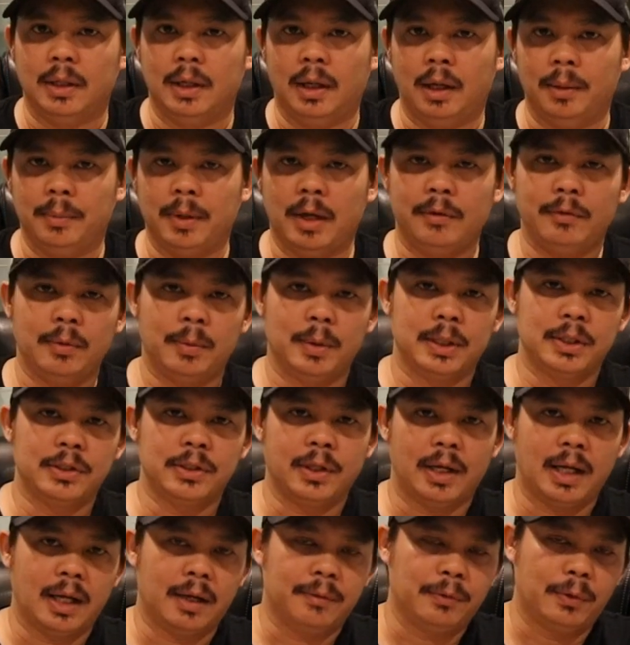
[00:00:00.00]
Everybody's
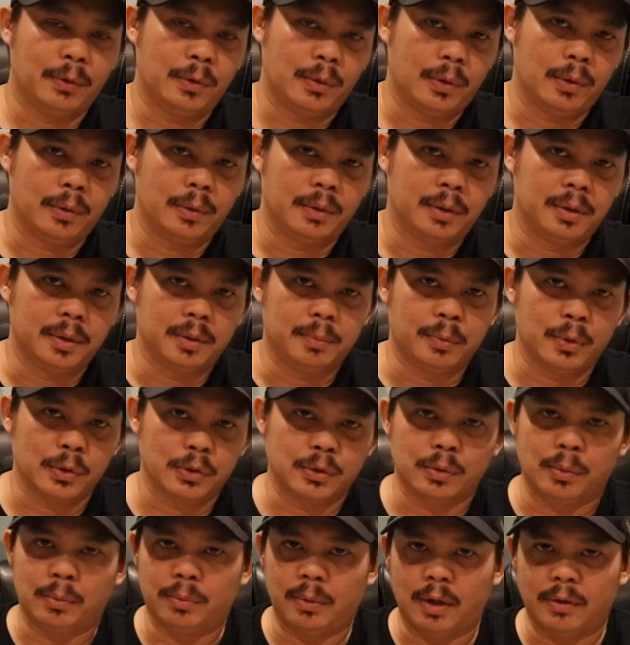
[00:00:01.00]
gonna have their own
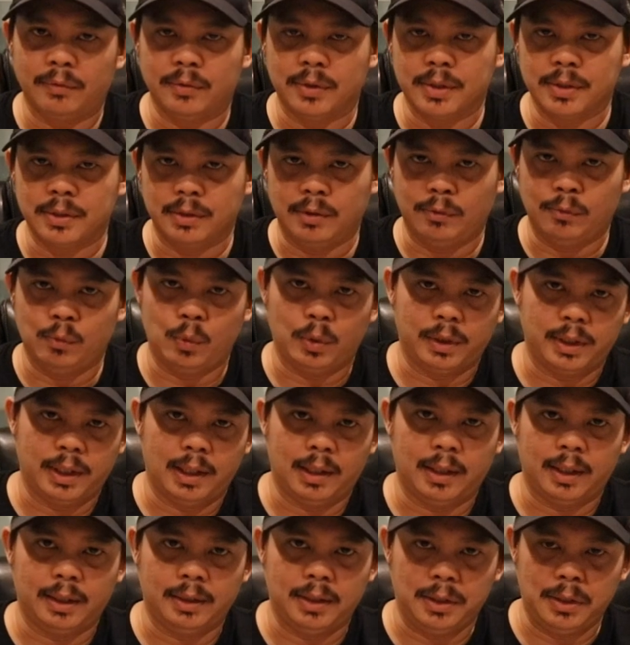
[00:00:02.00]
personal preference of what they
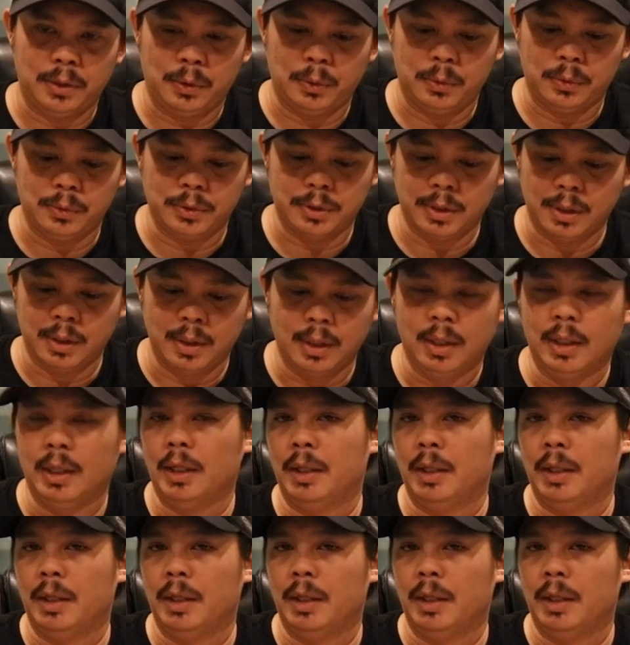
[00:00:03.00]
like to use,